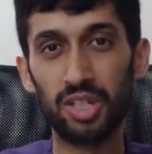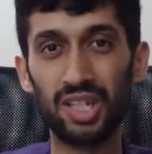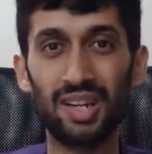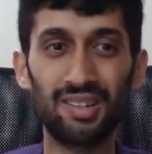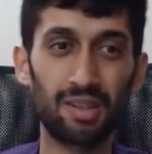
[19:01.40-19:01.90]

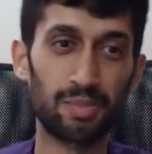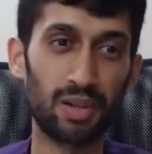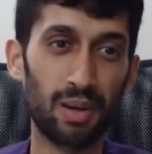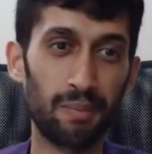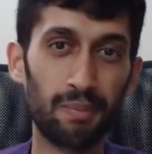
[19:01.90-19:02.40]
Share and
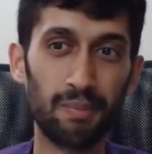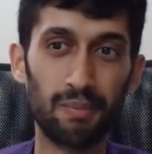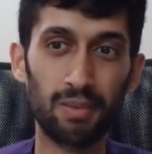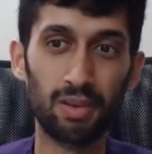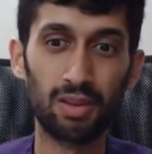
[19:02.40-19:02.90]
subscribe.
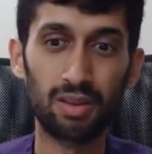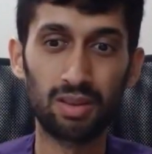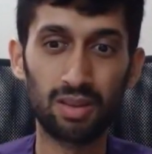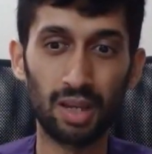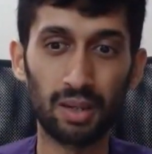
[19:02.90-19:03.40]

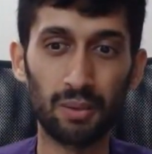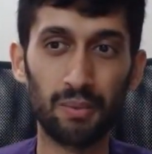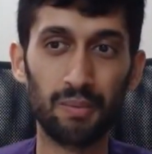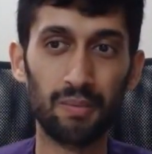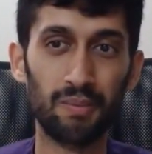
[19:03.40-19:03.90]
Thank you.
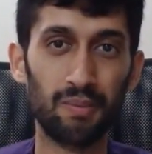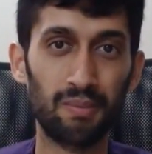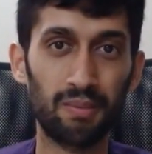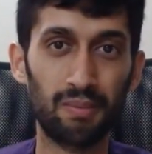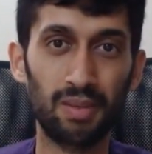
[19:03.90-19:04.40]

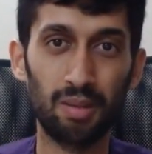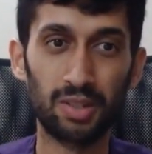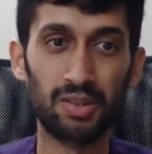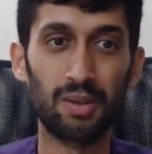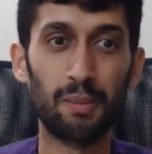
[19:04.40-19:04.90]

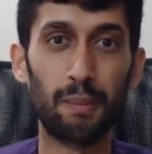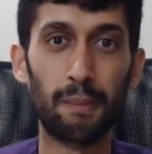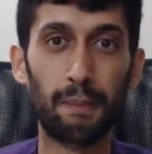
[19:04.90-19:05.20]
Namaste.